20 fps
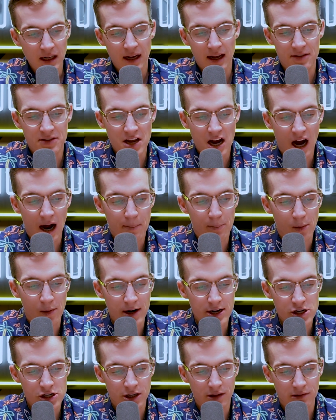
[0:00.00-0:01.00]
and the
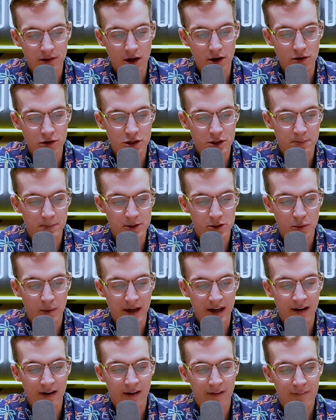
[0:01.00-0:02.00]
operation loads
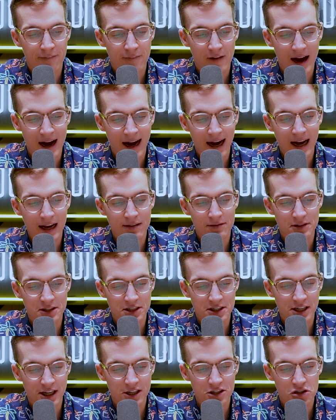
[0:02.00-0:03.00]
between 5 and
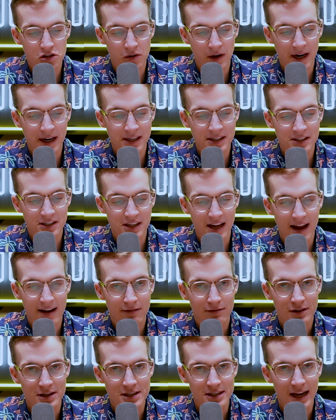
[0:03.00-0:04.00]
6 trains
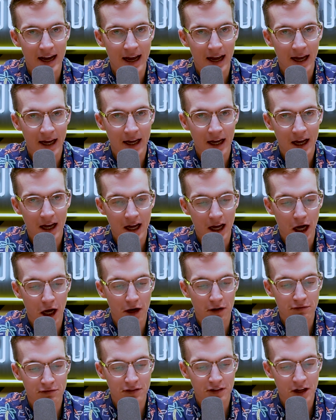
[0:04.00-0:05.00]
every day
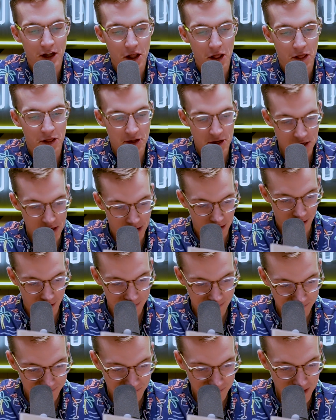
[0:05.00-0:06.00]
of the
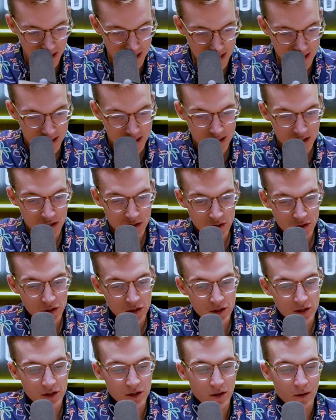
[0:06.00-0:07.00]
year.
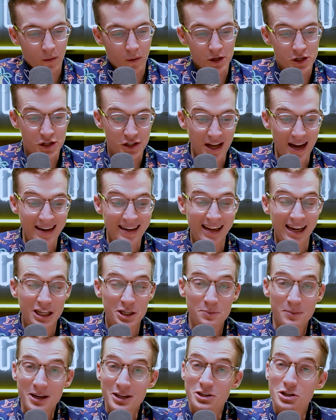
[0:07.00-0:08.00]
Which then
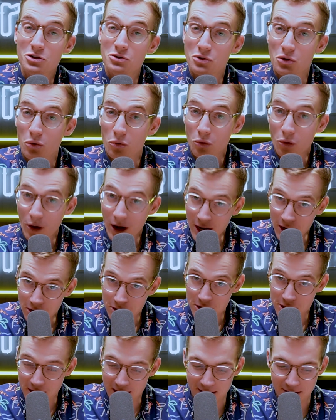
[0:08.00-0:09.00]
gets me to the
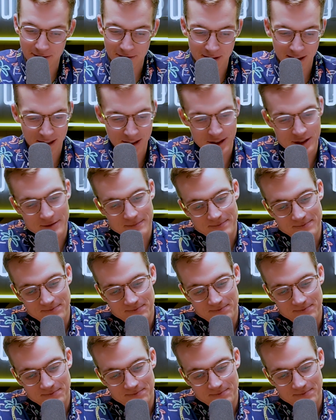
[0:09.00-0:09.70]
rail side of things.